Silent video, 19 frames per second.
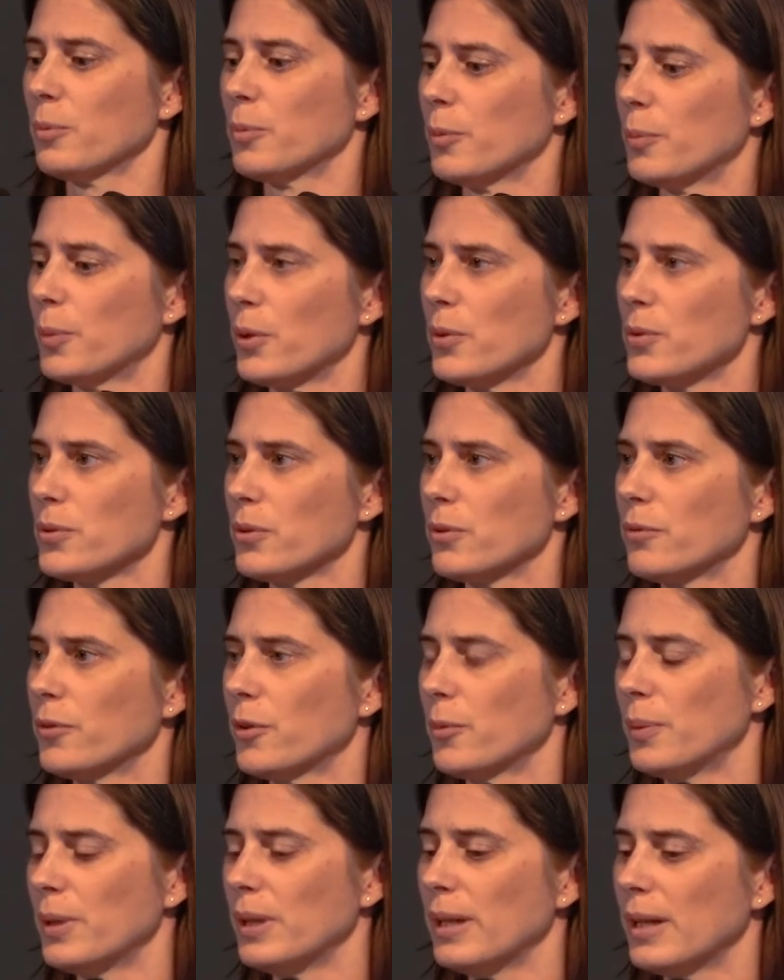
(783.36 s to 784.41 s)
proposal
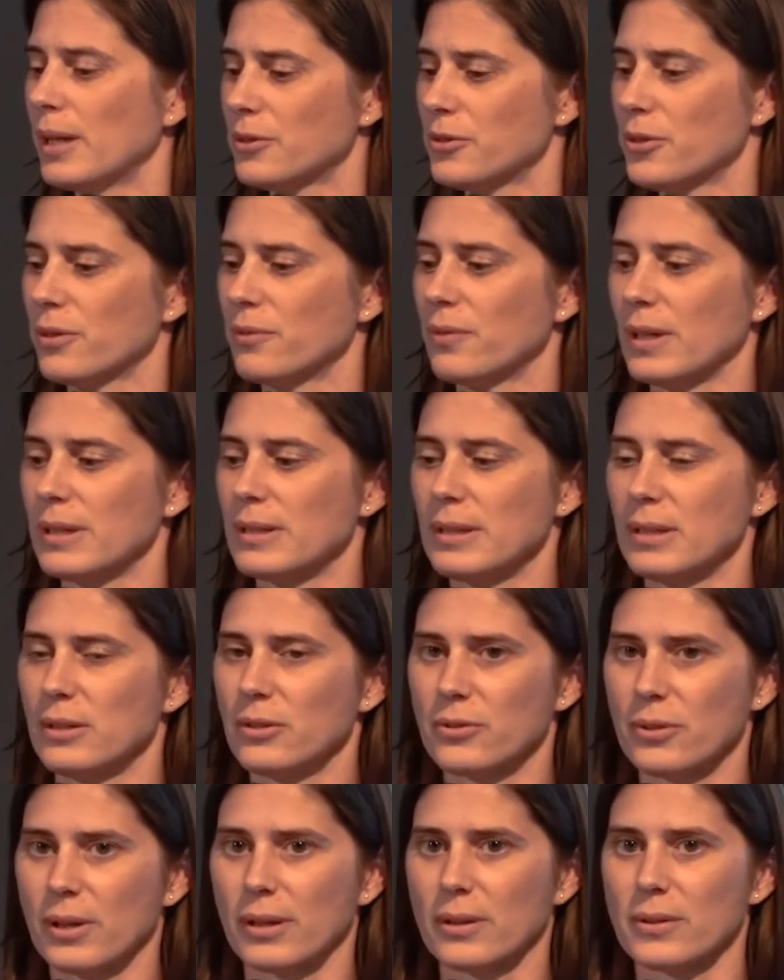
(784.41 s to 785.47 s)
for pediatric vaccine
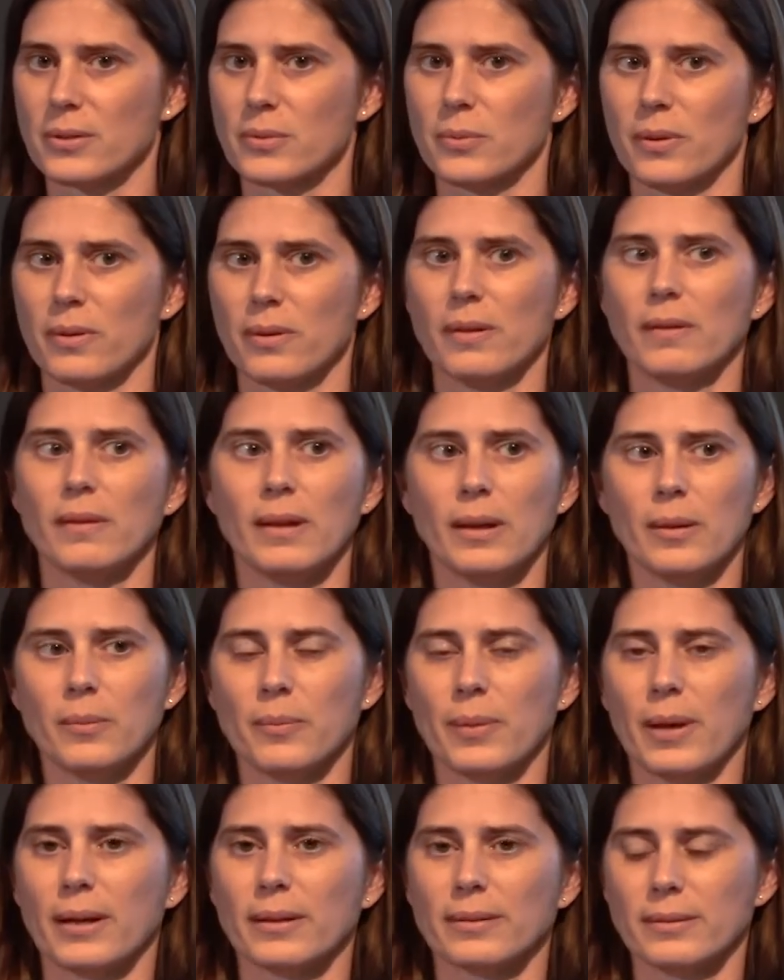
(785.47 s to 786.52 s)
trials within the
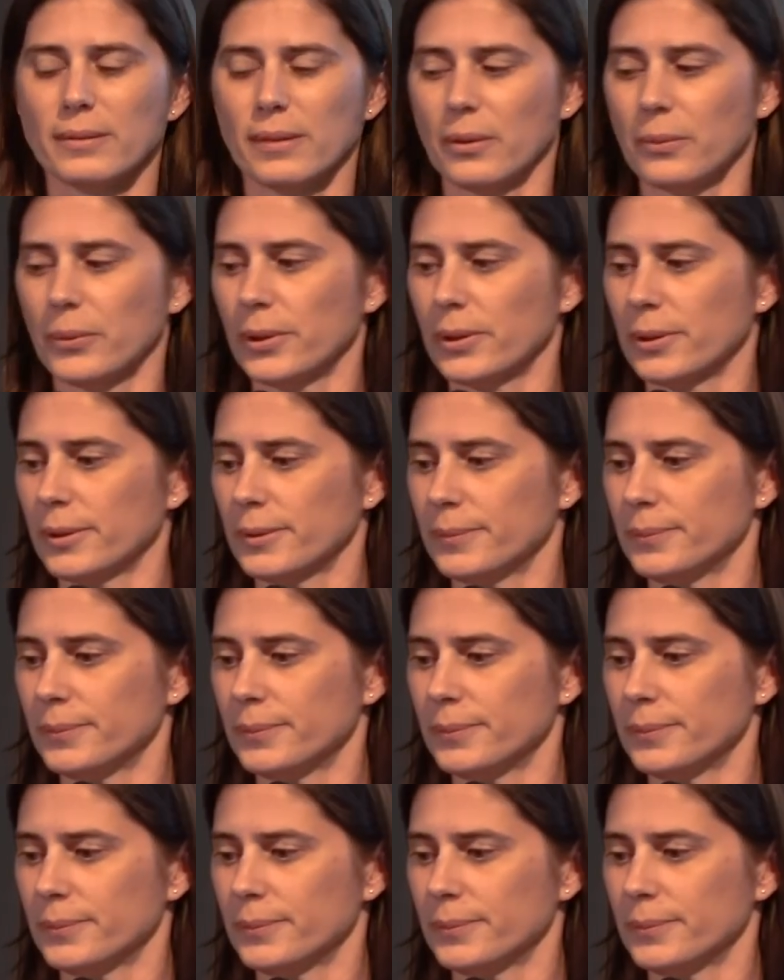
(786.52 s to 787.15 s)
IMPACT network.